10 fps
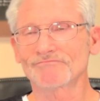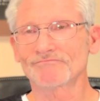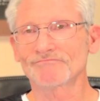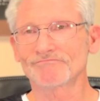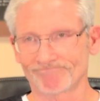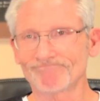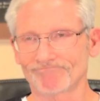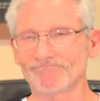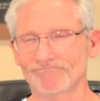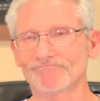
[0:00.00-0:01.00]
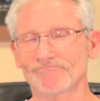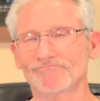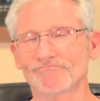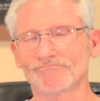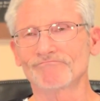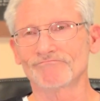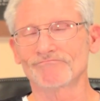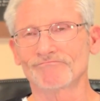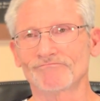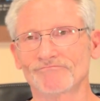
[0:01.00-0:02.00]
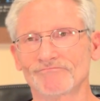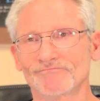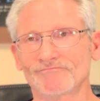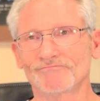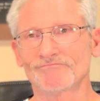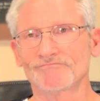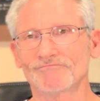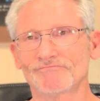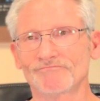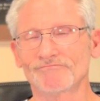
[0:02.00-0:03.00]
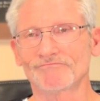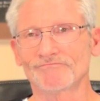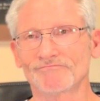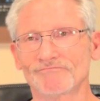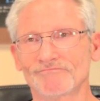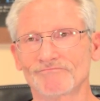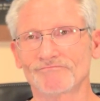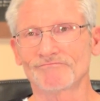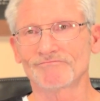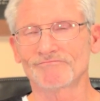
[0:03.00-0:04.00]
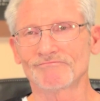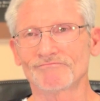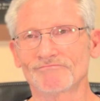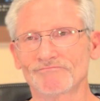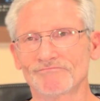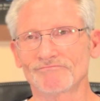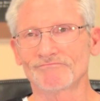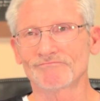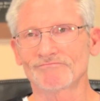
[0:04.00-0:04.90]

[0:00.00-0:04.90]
(not speaking)